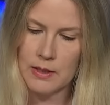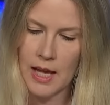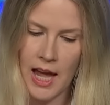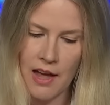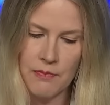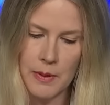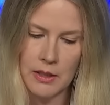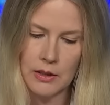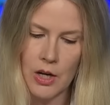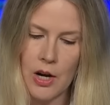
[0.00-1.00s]
they have been
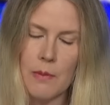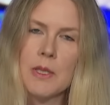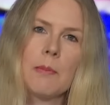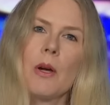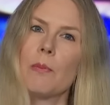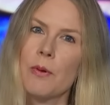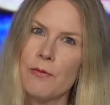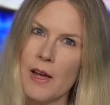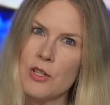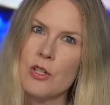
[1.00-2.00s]
alarmed about
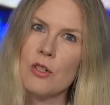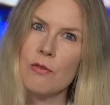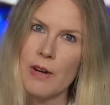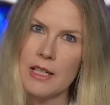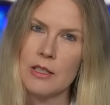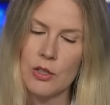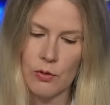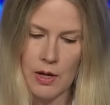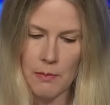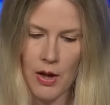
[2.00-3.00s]
professional
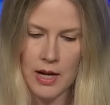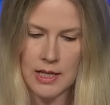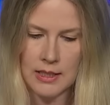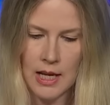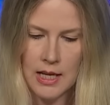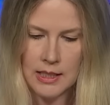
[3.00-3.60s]
regulatory bodies